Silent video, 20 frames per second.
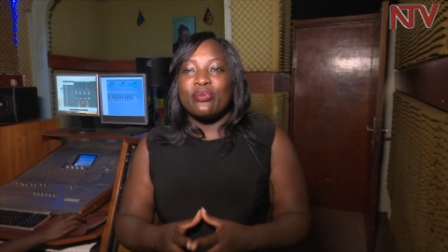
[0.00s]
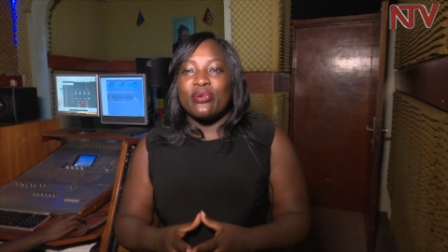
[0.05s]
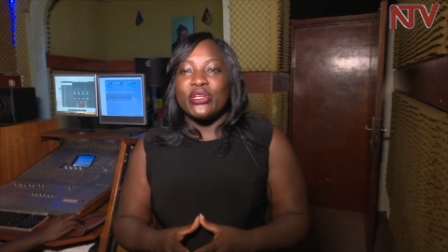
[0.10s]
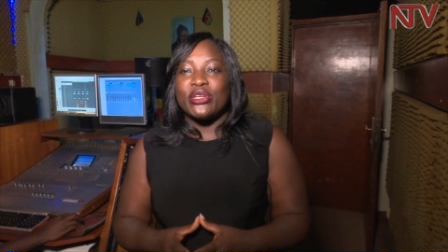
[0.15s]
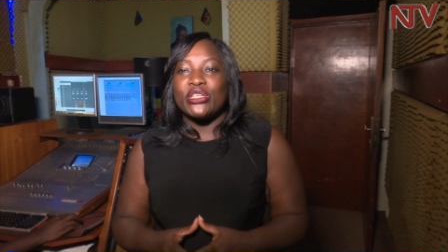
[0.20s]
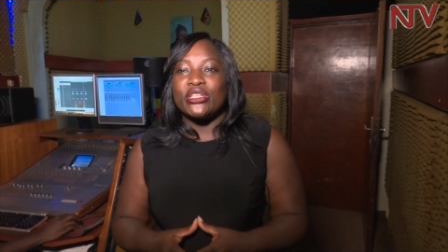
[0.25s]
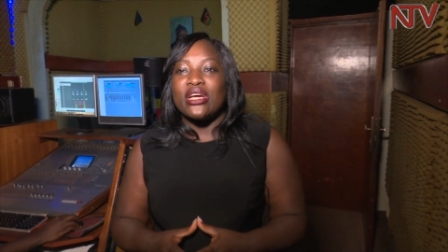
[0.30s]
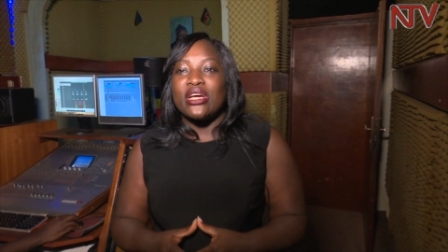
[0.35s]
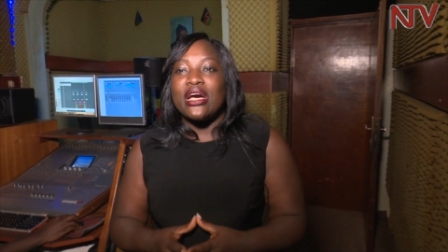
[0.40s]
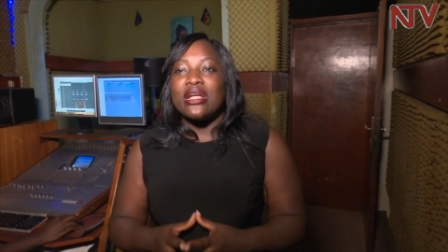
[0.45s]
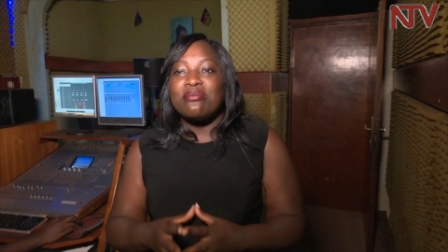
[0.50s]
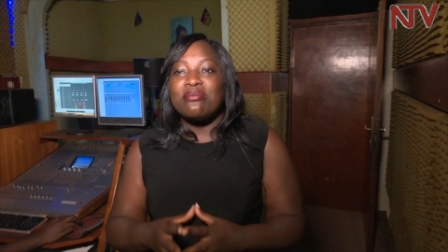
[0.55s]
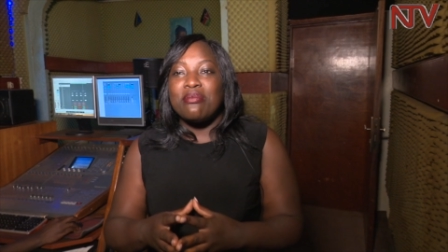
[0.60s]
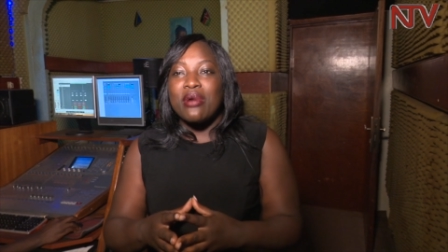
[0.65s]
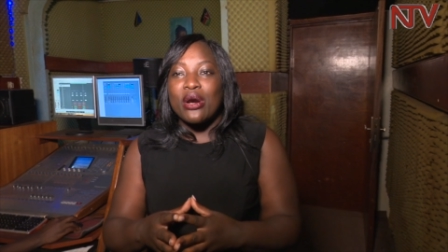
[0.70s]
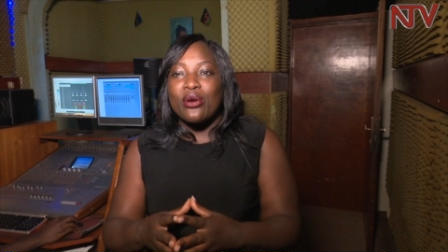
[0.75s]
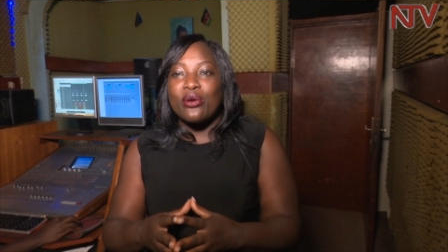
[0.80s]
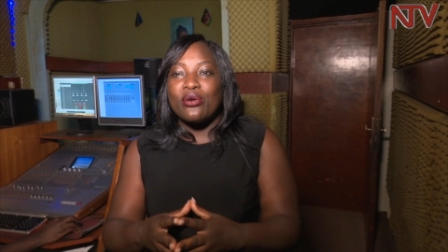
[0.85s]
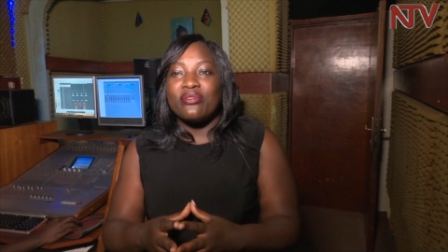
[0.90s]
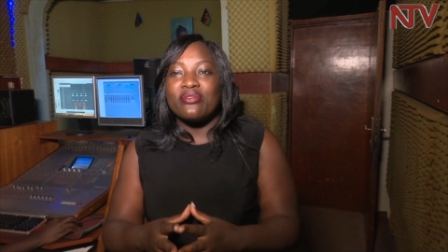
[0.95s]
pressure and
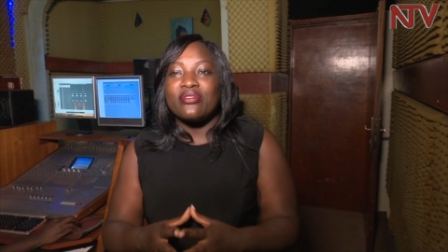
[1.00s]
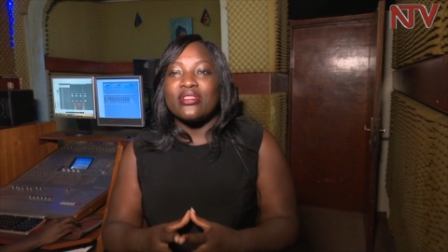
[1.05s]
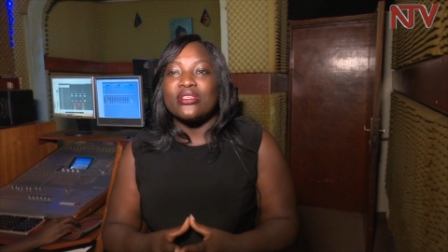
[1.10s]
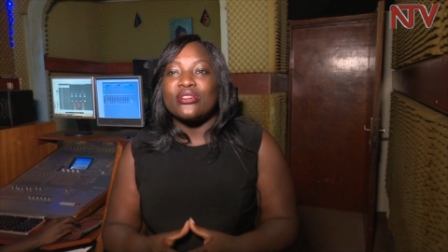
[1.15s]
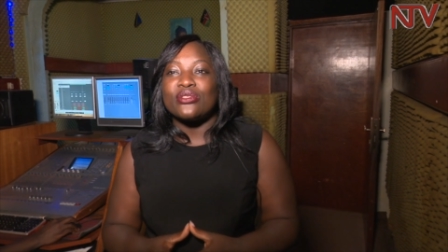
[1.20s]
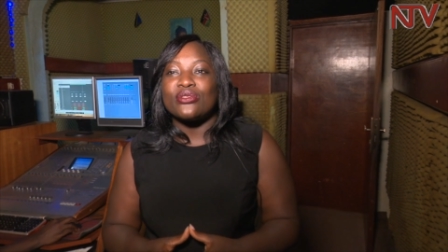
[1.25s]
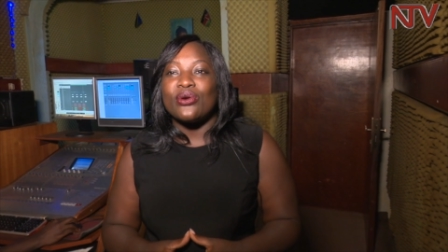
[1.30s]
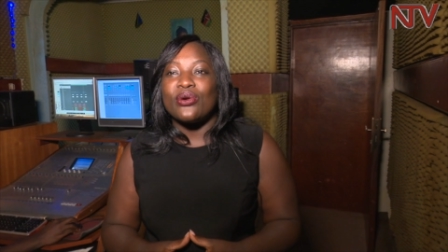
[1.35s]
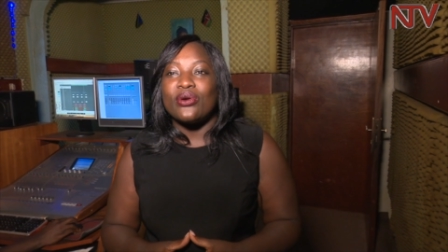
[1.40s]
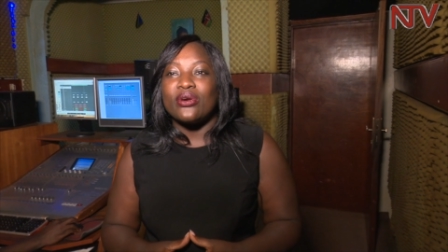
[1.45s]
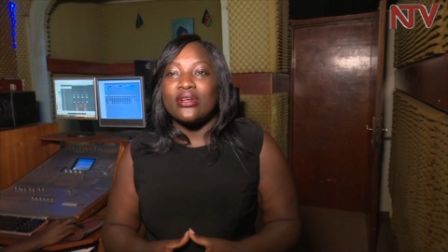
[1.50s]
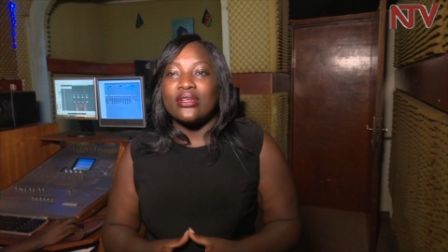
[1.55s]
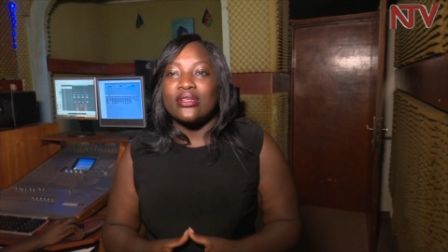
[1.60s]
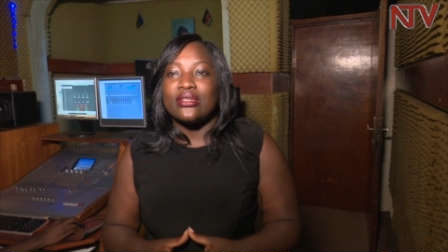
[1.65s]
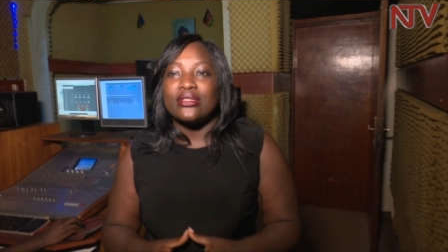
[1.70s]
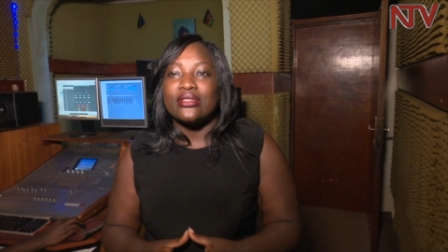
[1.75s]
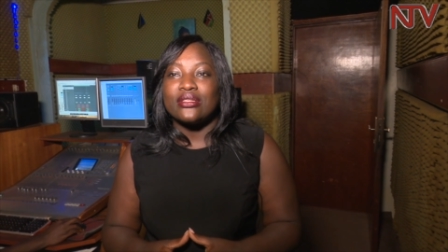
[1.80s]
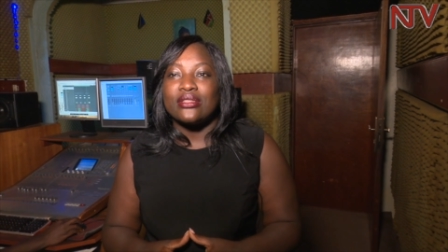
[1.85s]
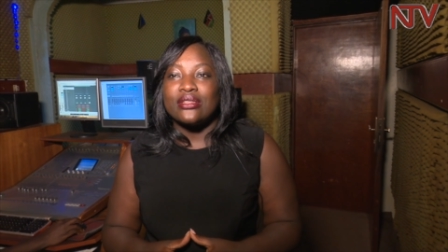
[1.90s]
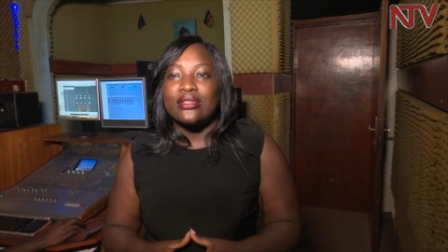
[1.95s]
back off the song.
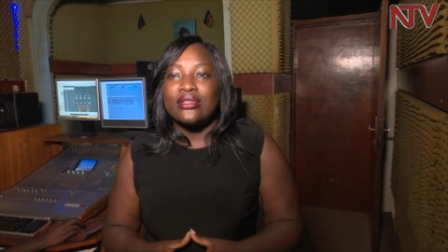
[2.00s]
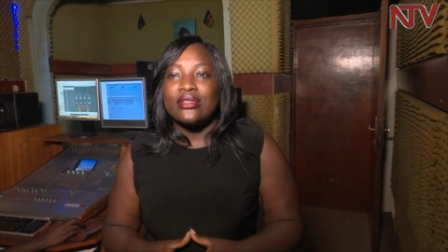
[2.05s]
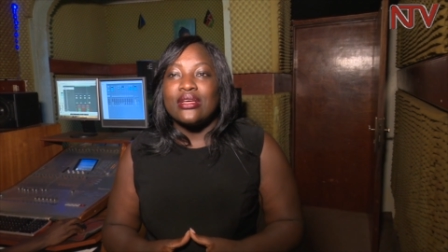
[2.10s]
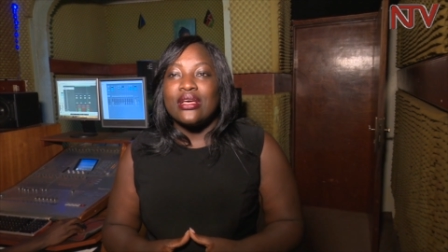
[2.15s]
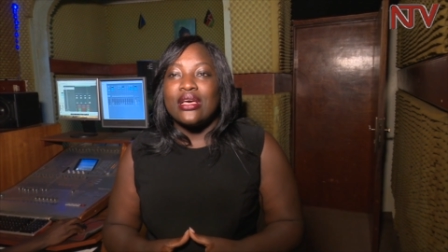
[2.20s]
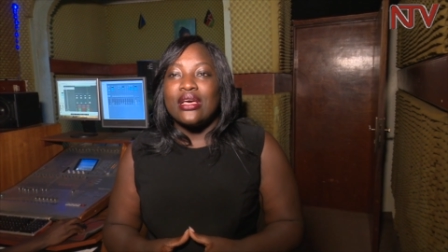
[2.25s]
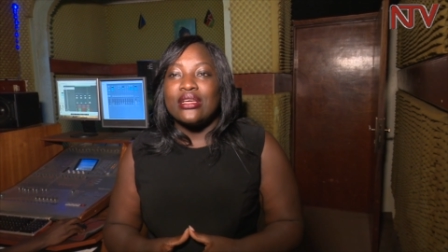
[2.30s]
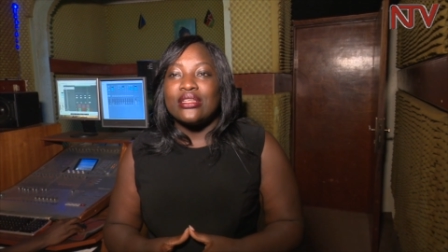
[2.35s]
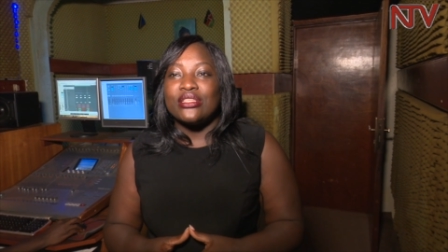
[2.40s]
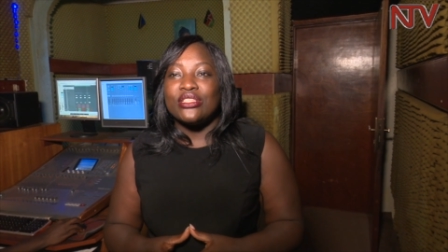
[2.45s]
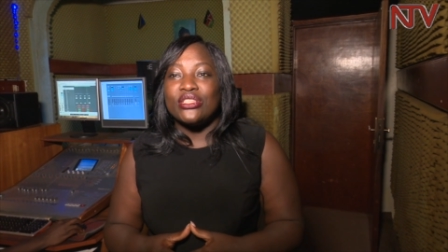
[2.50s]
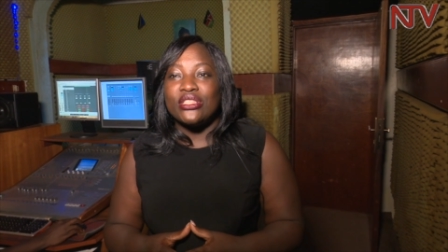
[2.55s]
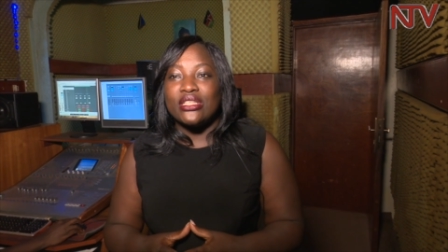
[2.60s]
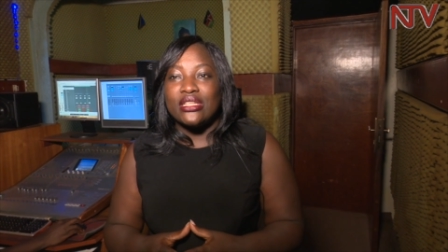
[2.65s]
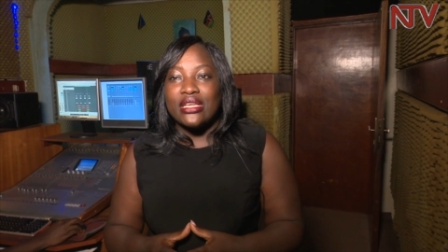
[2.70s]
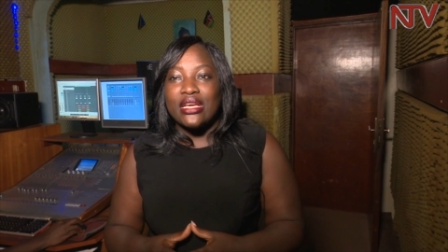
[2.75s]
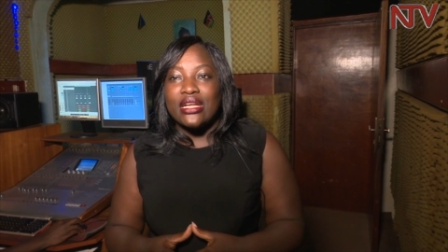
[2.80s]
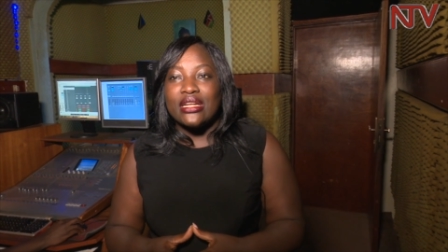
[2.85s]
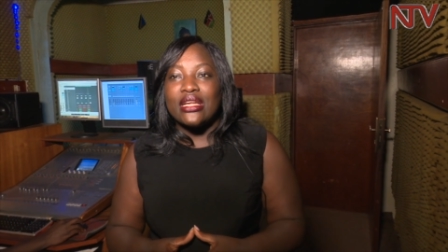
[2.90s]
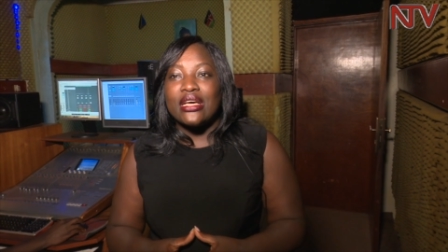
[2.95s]

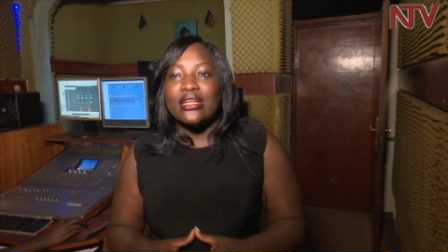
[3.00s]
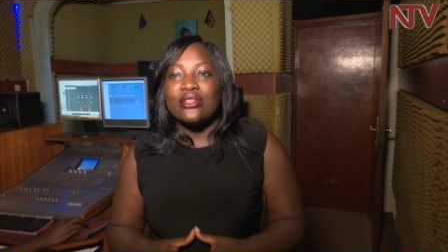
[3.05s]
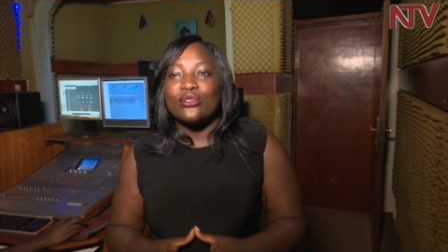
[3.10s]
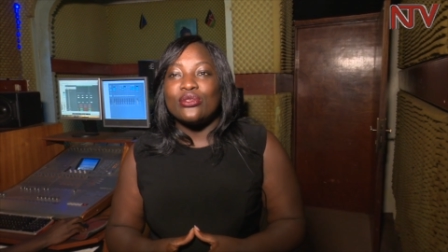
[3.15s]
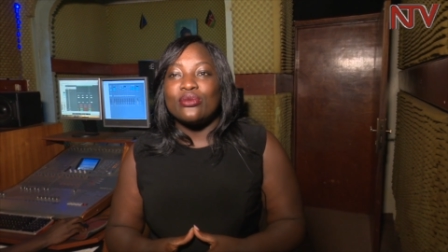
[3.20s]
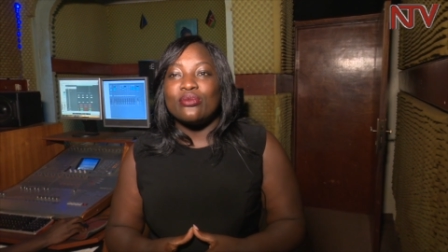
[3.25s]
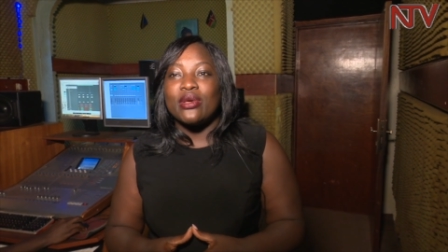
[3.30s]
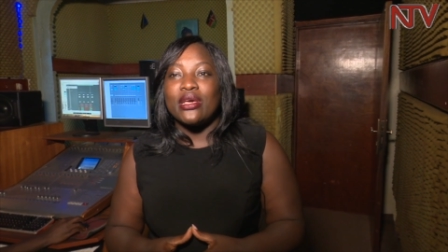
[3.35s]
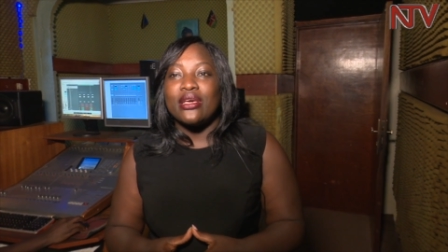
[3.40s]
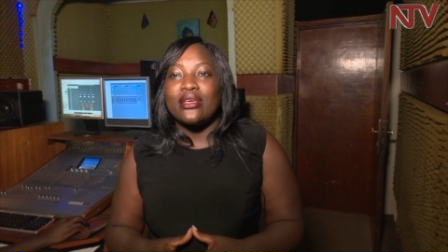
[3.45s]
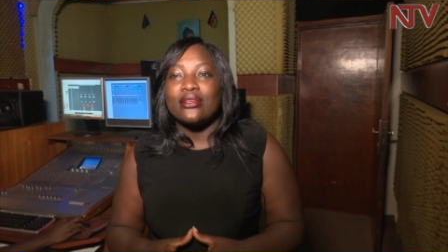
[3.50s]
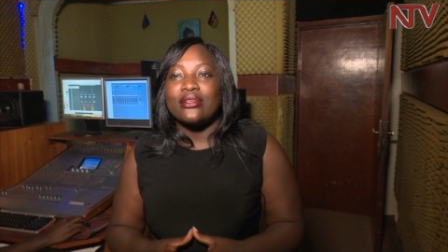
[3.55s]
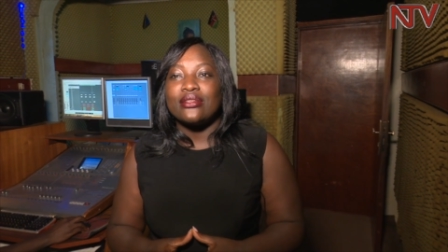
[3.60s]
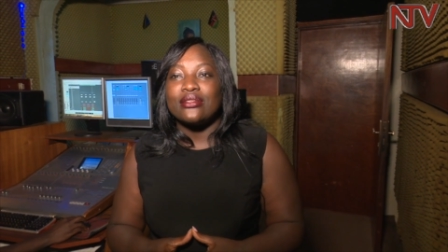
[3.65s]
Gillian Nantume,